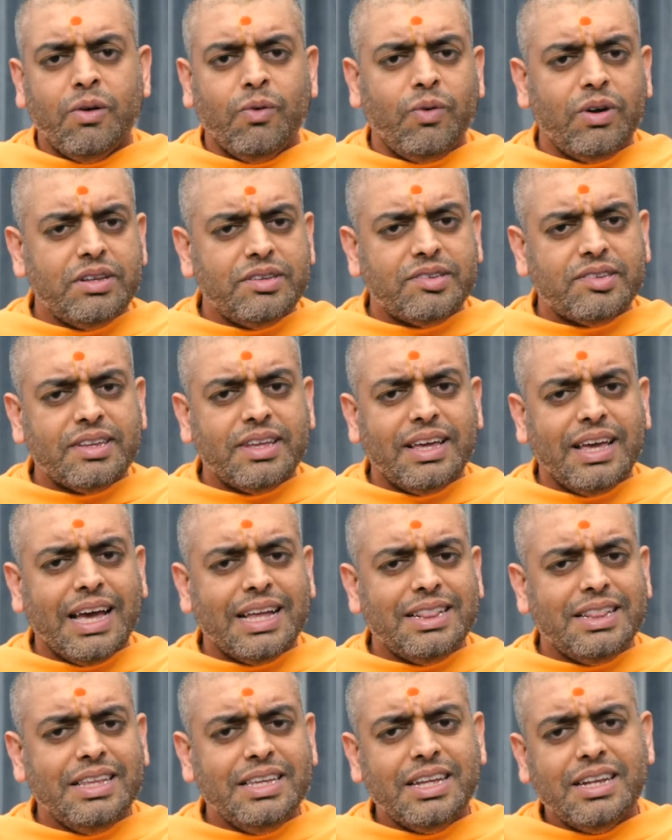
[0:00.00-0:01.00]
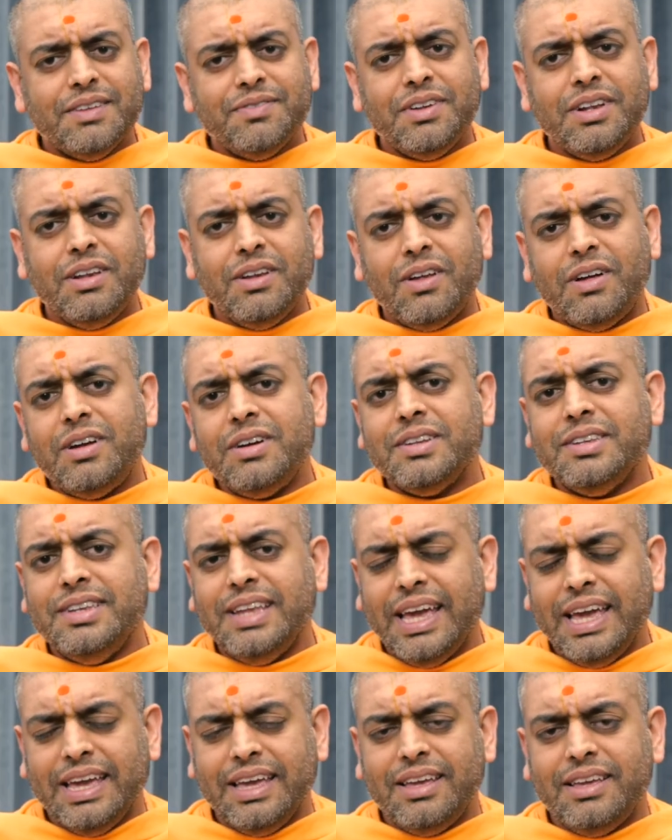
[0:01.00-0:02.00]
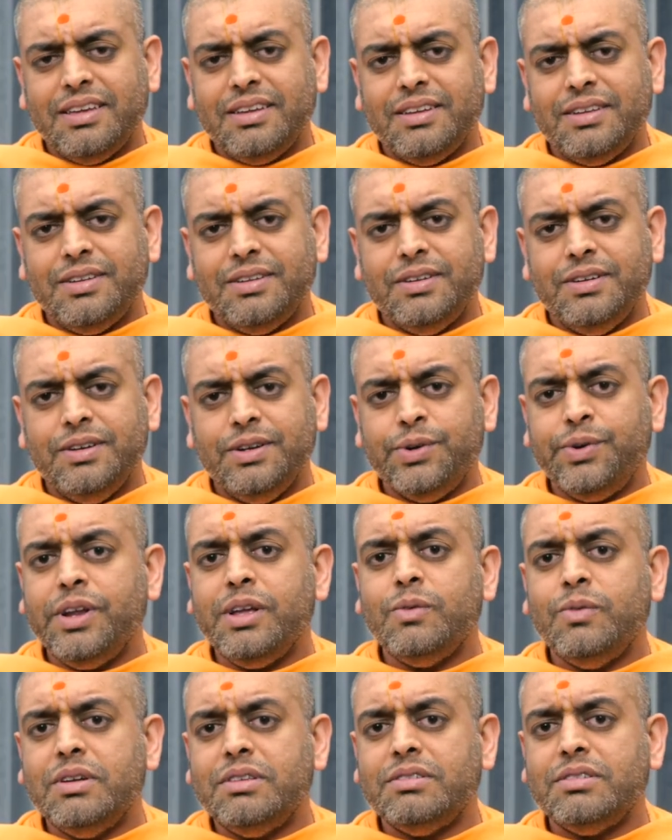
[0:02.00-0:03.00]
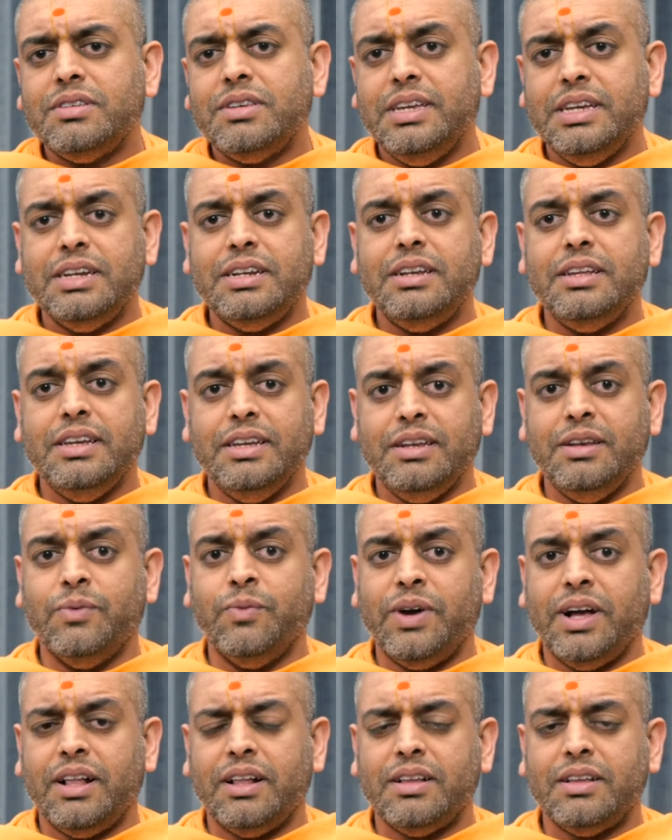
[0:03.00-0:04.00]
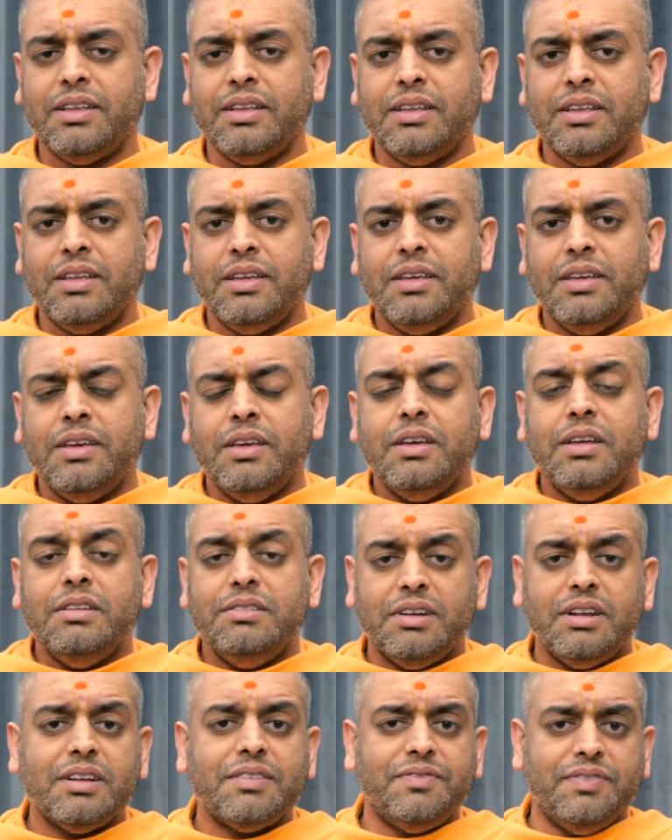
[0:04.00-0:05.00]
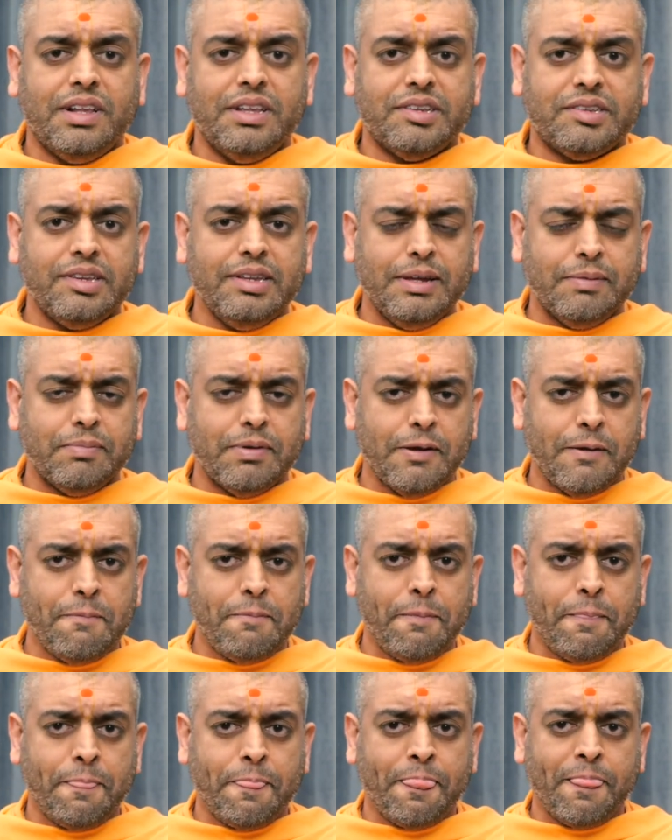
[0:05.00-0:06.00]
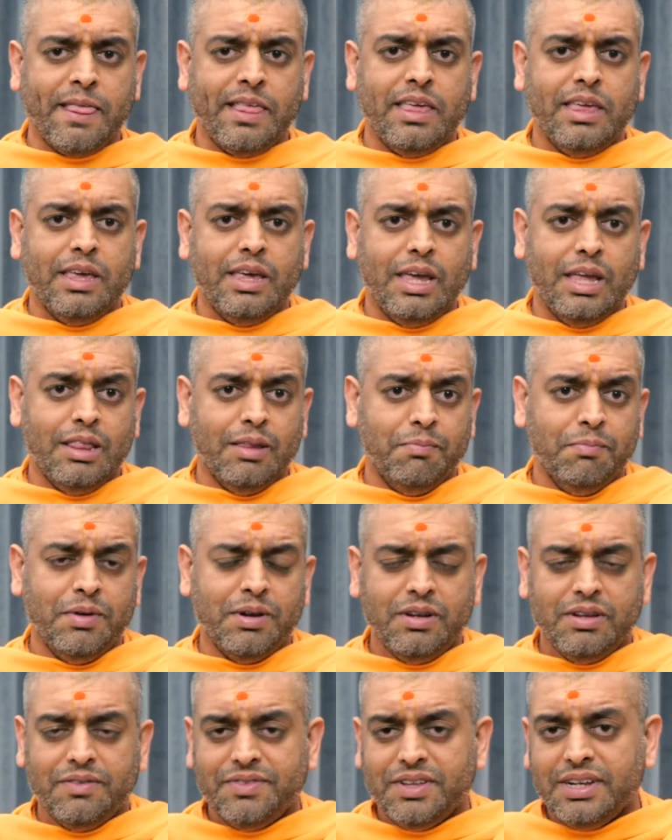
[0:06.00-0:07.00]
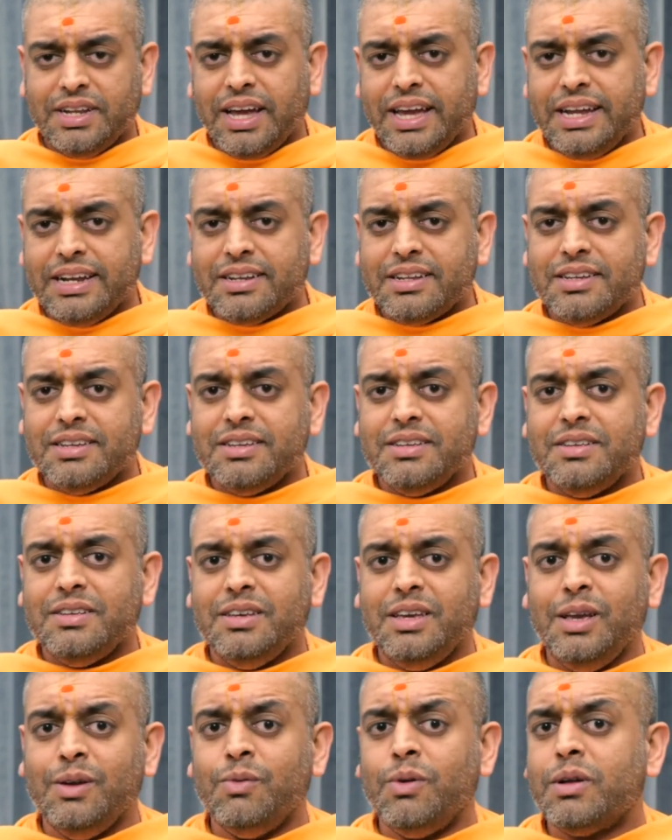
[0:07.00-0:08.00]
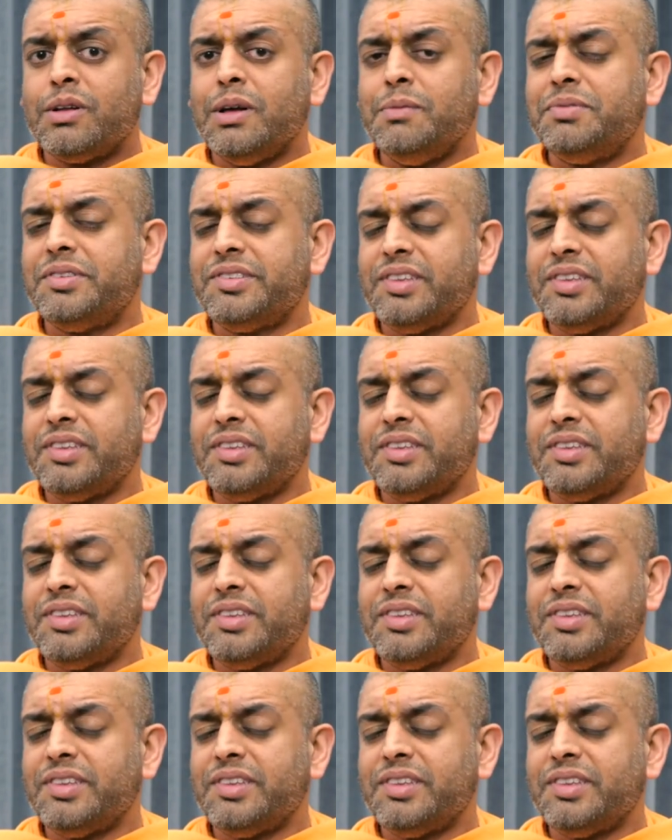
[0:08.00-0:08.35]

Once, at the end of a long day, during which he had eaten well, Janak fell asleep. In the middle of the night, he woke up